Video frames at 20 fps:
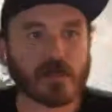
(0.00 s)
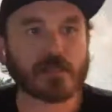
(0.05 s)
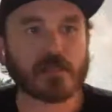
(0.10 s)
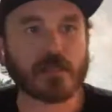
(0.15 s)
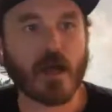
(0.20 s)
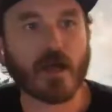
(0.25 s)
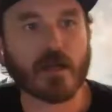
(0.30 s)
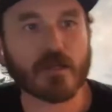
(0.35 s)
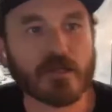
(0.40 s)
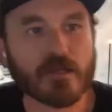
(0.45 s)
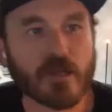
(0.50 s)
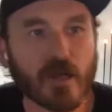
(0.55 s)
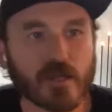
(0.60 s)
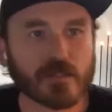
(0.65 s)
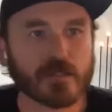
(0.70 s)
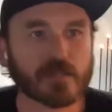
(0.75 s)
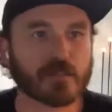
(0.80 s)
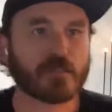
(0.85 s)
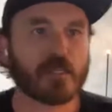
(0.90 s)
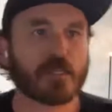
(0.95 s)
not
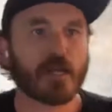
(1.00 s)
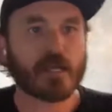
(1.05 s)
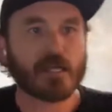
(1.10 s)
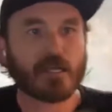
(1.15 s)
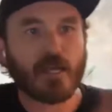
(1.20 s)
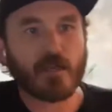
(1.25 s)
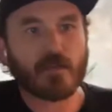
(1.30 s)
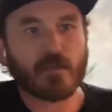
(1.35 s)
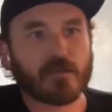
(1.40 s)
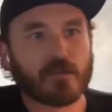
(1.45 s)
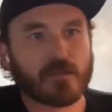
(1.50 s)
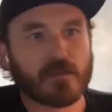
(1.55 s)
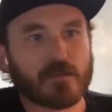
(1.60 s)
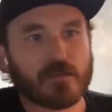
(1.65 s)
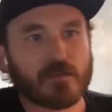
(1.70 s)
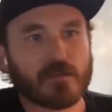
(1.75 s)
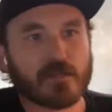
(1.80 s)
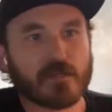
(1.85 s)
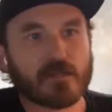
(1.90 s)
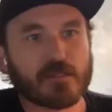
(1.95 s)
just, did I get
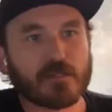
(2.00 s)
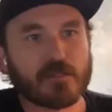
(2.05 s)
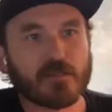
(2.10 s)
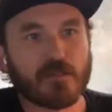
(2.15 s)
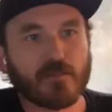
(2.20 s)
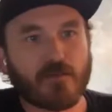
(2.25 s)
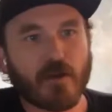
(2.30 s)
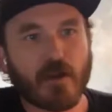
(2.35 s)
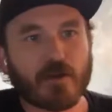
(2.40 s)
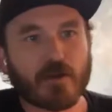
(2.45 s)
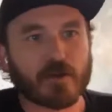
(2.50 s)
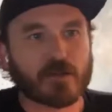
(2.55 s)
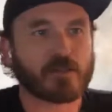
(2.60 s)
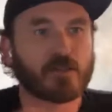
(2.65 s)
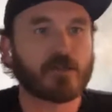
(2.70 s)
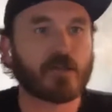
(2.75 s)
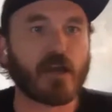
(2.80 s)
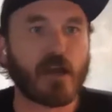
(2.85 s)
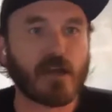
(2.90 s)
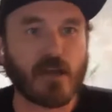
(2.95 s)
the
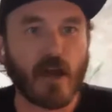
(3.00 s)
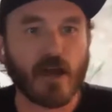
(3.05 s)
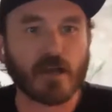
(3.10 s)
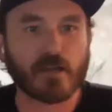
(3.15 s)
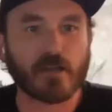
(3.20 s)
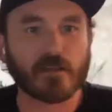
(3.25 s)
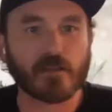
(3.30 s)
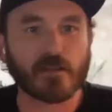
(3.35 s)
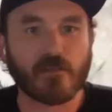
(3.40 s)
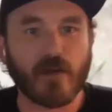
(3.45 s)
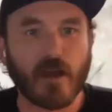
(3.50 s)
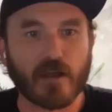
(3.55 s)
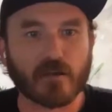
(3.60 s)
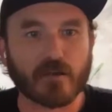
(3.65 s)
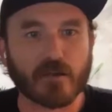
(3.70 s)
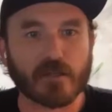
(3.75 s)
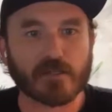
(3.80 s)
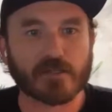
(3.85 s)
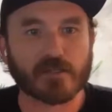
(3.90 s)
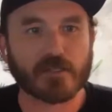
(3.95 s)
virus or did I not get the
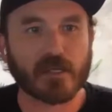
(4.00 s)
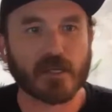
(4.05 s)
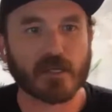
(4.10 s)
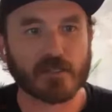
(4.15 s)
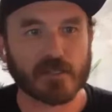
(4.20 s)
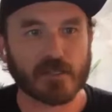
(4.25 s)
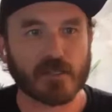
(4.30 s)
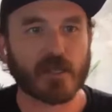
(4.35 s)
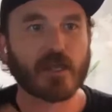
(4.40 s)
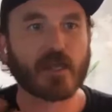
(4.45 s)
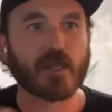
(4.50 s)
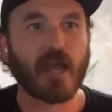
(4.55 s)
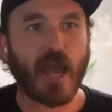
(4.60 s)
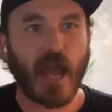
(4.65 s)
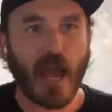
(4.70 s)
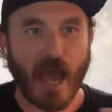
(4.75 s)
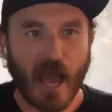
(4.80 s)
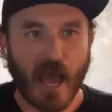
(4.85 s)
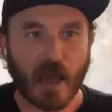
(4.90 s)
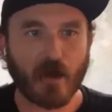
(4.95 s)
virus? It's that
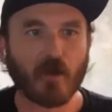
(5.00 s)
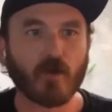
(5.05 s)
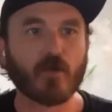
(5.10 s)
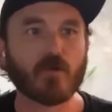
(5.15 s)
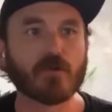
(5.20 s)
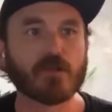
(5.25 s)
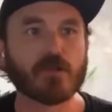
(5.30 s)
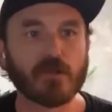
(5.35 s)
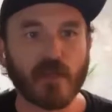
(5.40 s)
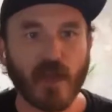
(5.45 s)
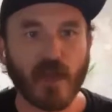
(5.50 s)
how did that